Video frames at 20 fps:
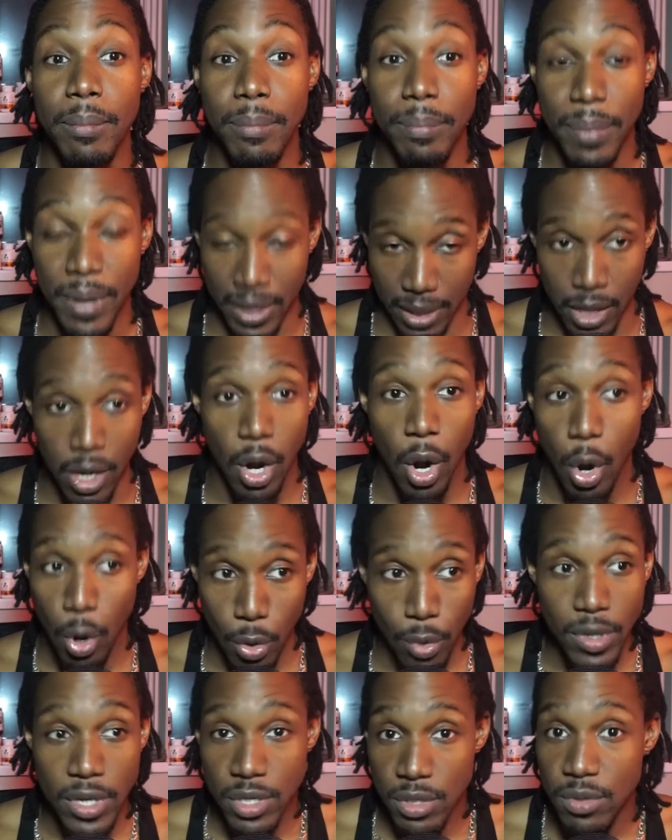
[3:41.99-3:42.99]
But
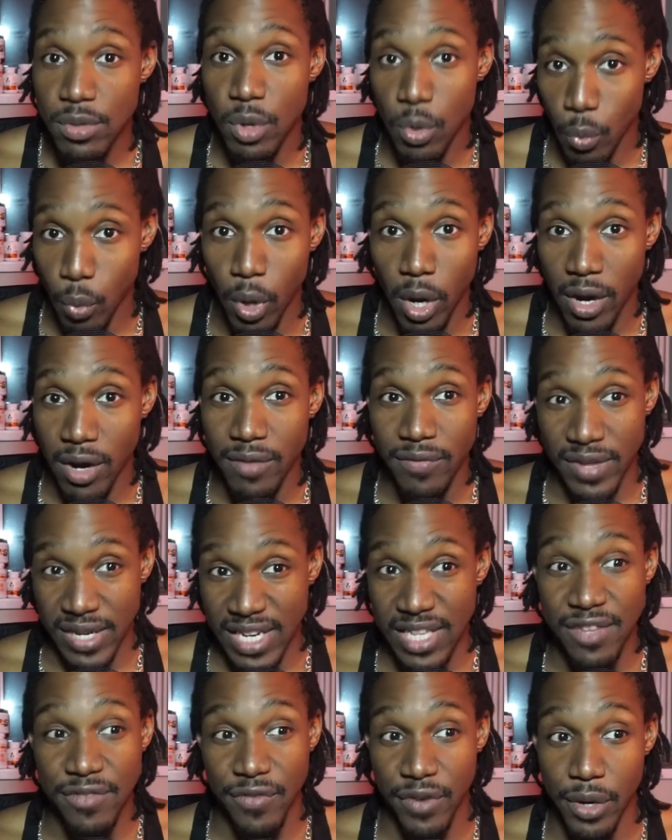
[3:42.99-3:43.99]
go and do the work of at
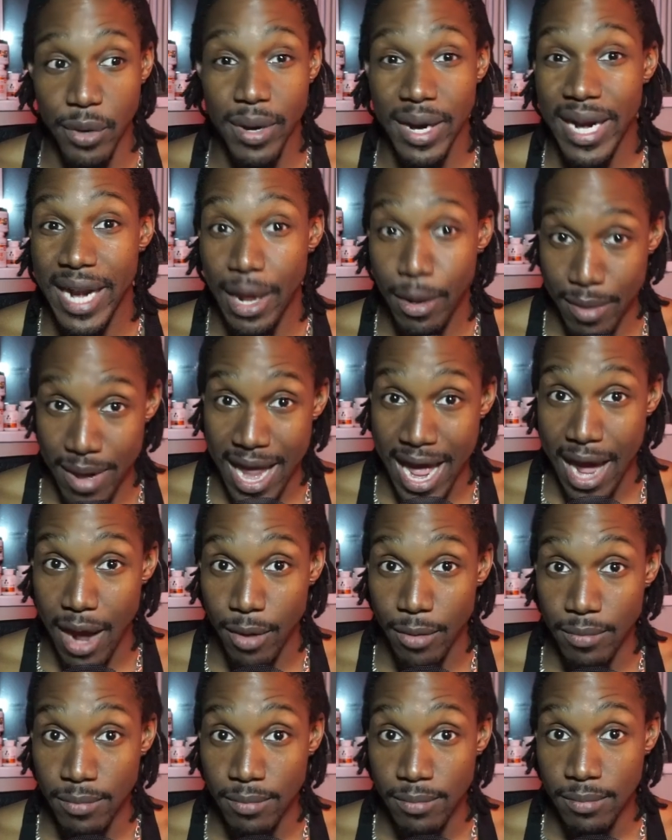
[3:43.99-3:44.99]
least figuring it out now,
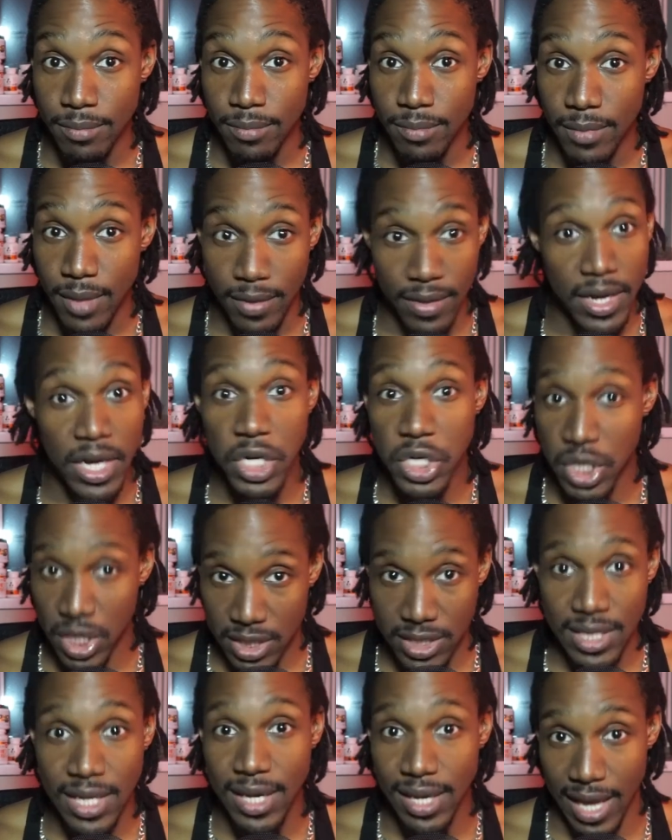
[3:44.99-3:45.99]
and then
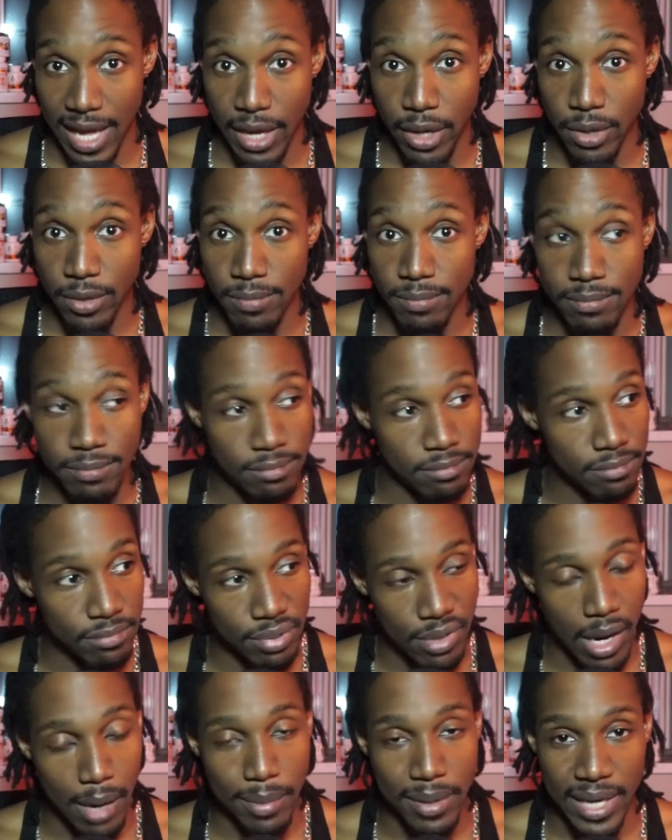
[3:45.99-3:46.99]
adjust it later,
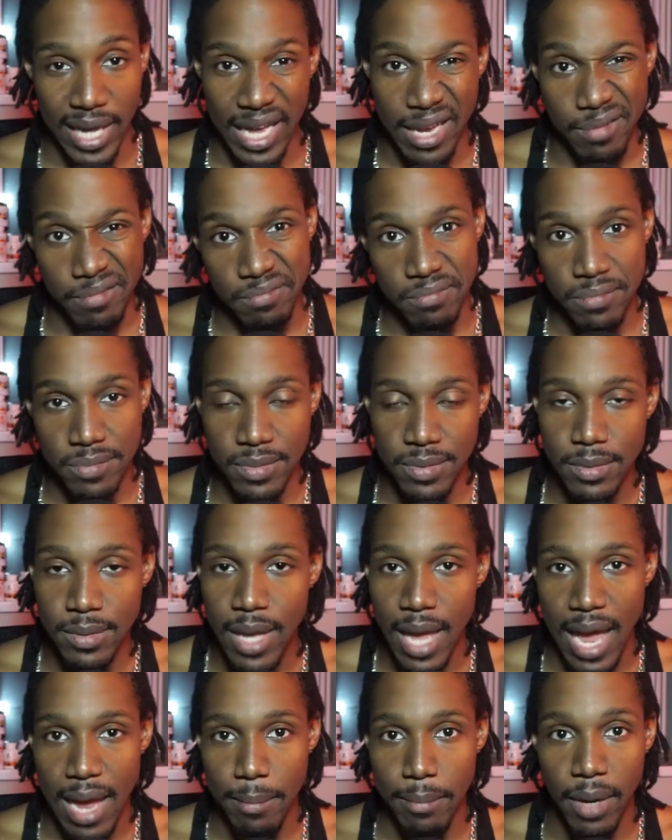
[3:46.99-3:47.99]
probably like
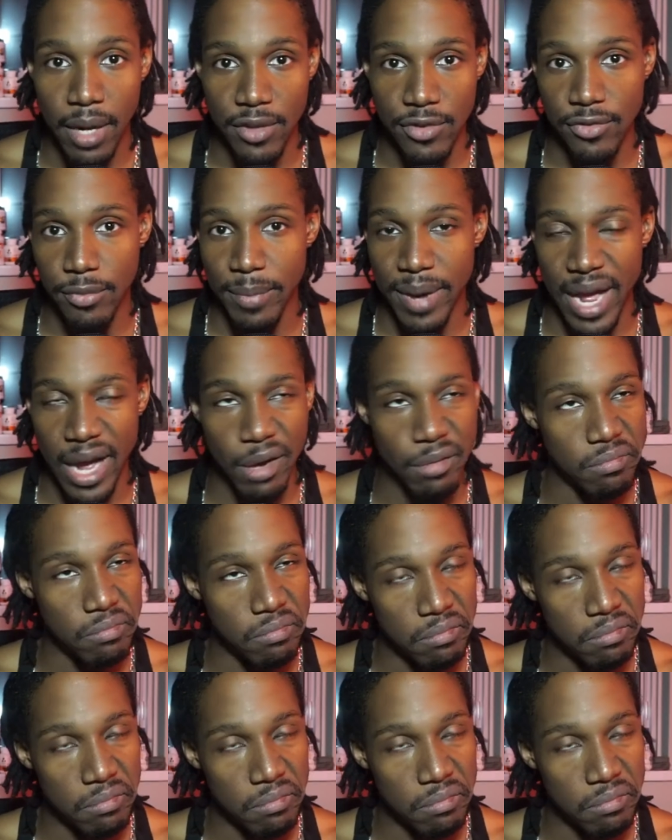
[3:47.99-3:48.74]
eight months from now.